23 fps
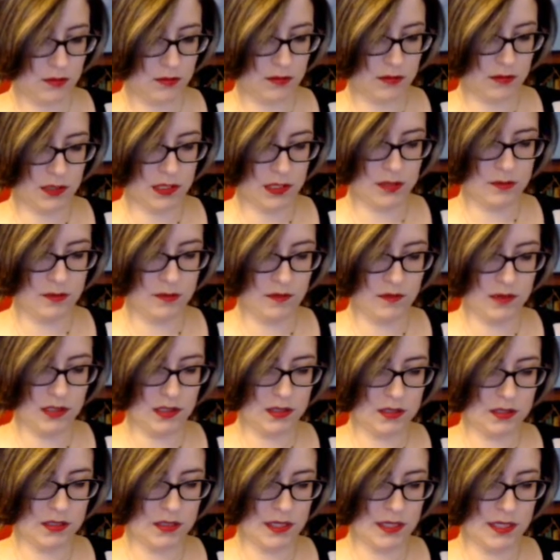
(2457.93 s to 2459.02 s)
Alright, moving
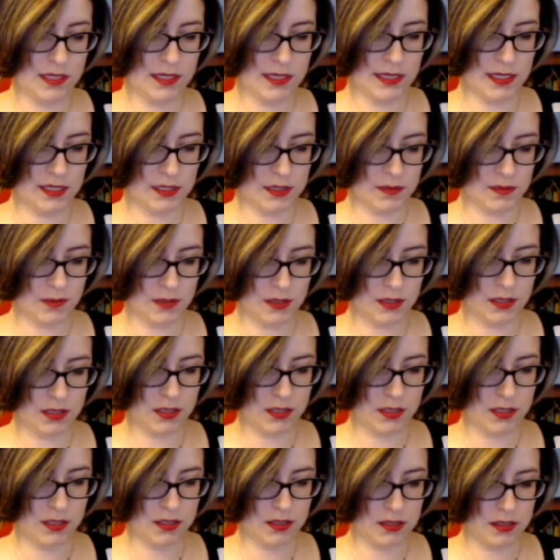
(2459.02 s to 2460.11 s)
on to the next
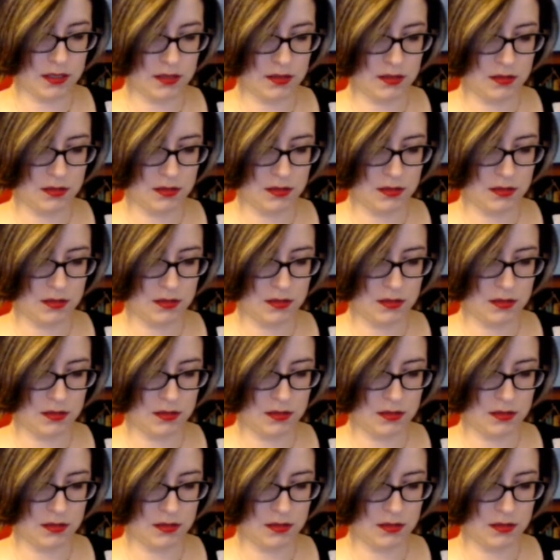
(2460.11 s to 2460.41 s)
part.